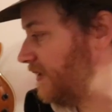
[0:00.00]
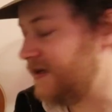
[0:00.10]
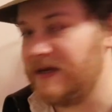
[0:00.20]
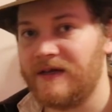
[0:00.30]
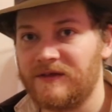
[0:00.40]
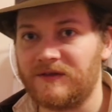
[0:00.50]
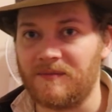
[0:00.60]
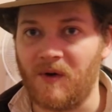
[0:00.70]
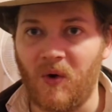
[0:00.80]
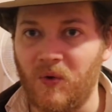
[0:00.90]
you need is
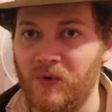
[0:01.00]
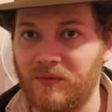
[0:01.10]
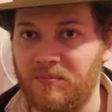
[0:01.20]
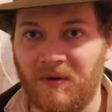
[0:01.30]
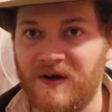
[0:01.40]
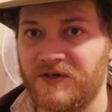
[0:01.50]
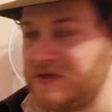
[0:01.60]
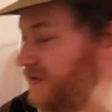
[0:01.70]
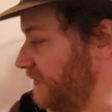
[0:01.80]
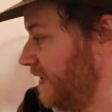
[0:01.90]
some old
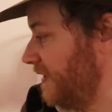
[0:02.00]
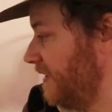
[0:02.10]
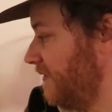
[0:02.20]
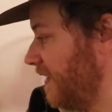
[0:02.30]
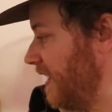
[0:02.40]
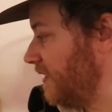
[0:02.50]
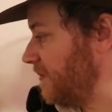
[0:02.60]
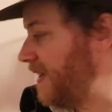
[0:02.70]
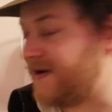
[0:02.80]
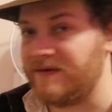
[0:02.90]
brushes that you don't care
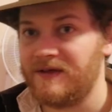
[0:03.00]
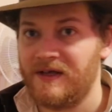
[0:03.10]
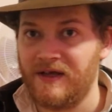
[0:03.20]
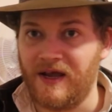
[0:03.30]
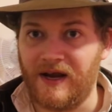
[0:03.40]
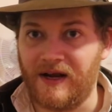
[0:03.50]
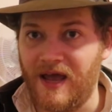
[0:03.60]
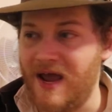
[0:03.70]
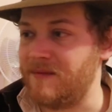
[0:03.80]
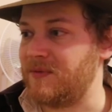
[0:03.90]
about and a
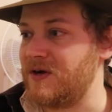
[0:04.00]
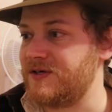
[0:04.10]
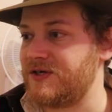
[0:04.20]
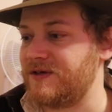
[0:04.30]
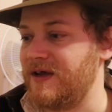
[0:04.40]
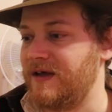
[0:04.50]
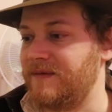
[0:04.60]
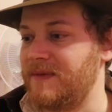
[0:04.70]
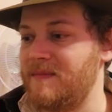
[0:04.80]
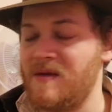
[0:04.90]
hat brush.
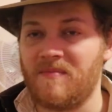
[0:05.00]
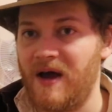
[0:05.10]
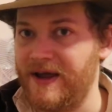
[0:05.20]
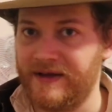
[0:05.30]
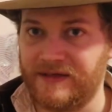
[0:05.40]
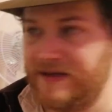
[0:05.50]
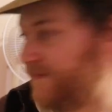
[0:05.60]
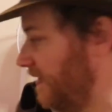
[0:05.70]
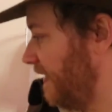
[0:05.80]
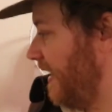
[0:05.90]
Maybe buy a
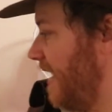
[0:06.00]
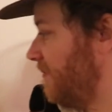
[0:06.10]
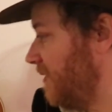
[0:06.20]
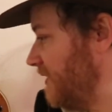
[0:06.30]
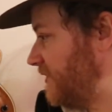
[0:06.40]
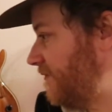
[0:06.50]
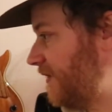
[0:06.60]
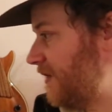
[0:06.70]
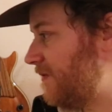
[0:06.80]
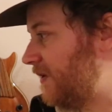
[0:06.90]
different hat brush if
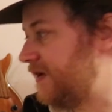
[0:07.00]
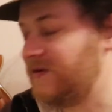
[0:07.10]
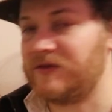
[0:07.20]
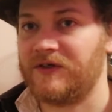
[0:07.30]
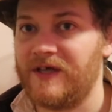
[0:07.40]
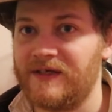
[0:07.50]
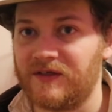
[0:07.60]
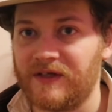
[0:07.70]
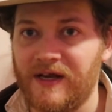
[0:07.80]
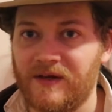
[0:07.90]
you don't want to use your
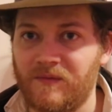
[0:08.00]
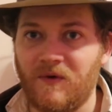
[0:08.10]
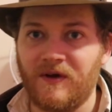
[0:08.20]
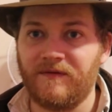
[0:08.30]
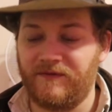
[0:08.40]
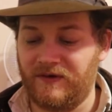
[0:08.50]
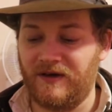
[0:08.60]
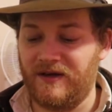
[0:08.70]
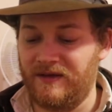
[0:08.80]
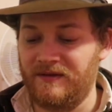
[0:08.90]
designated one
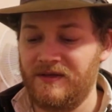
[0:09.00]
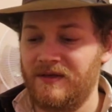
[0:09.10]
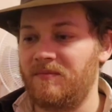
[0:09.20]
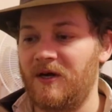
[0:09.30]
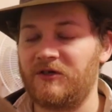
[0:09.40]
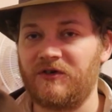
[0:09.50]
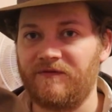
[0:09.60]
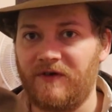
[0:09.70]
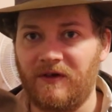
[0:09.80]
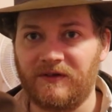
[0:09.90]
for brushing
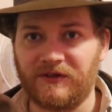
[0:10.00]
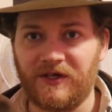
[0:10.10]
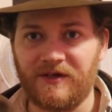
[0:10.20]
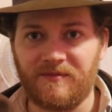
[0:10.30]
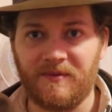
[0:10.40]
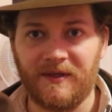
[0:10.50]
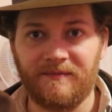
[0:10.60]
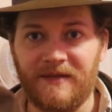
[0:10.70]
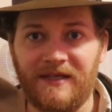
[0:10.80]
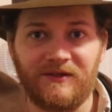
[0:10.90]
Fuller's Earth,
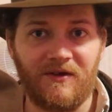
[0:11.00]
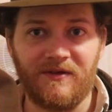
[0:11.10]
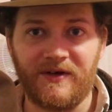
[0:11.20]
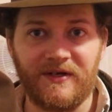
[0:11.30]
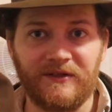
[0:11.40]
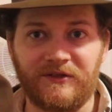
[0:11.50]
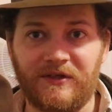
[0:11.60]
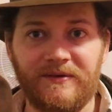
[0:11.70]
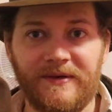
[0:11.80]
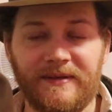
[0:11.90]
but that's all there is
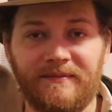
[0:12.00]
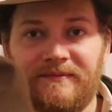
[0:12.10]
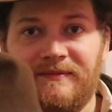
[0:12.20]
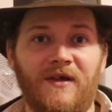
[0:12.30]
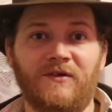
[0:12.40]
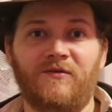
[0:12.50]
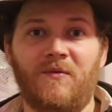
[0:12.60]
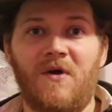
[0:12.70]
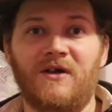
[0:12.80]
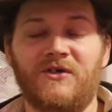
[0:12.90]
to it. Thanks for
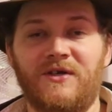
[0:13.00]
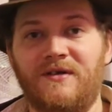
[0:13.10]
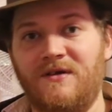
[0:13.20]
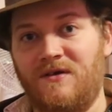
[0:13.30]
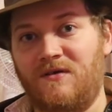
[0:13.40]
watching.